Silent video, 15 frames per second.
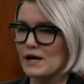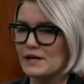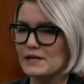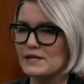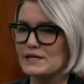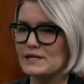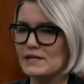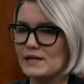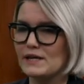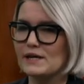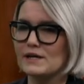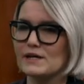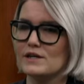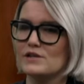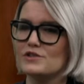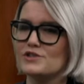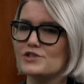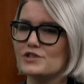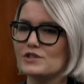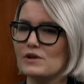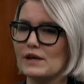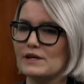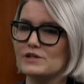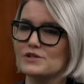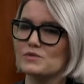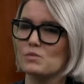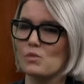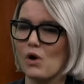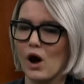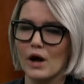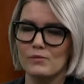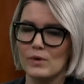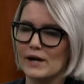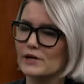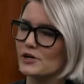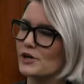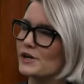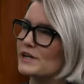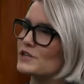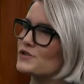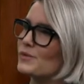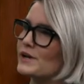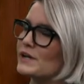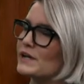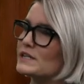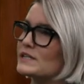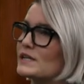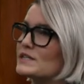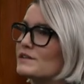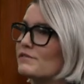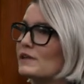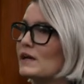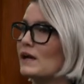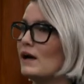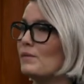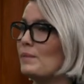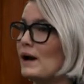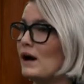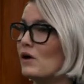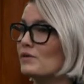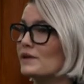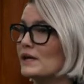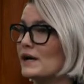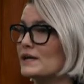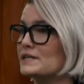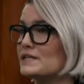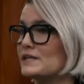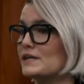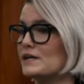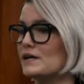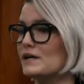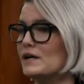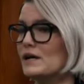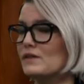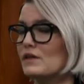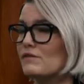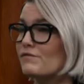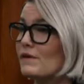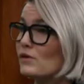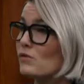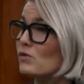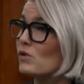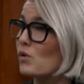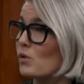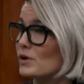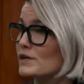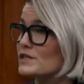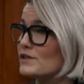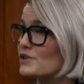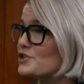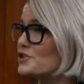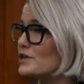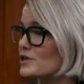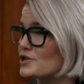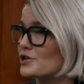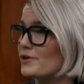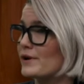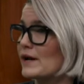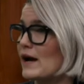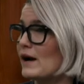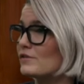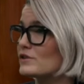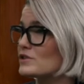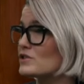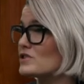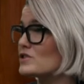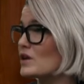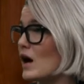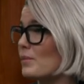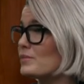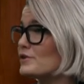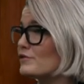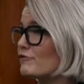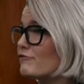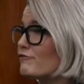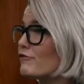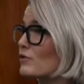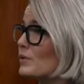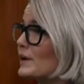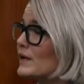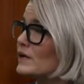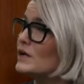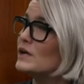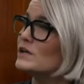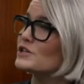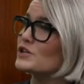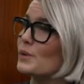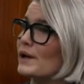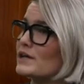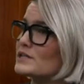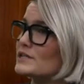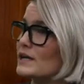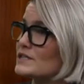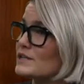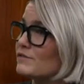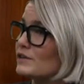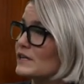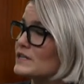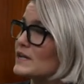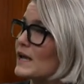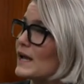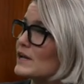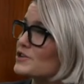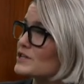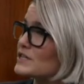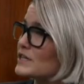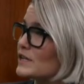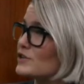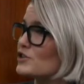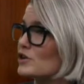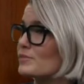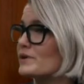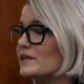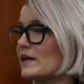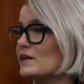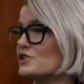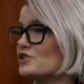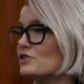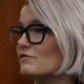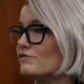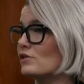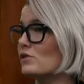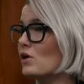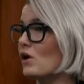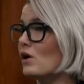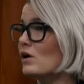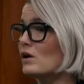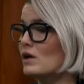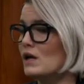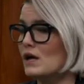he is on record. He has written extensively about the idea that federal courts and the judiciary have to stop deferring so excessively to agency interpretation of the law.